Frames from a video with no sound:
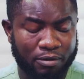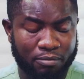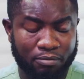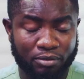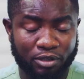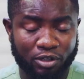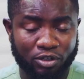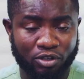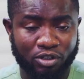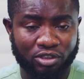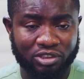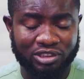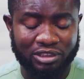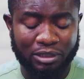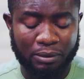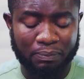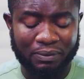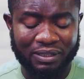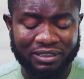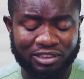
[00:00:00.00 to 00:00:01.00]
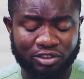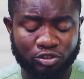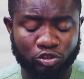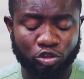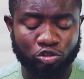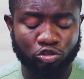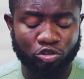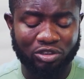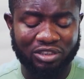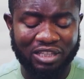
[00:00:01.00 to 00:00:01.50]
because the person
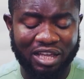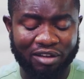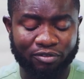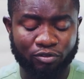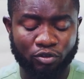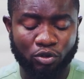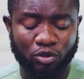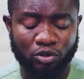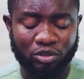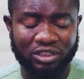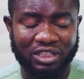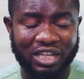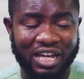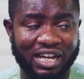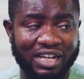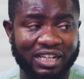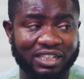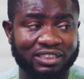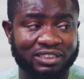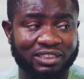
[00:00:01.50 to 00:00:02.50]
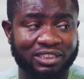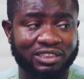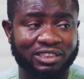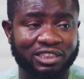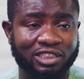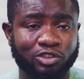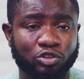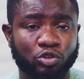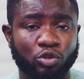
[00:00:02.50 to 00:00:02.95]
does not have other disease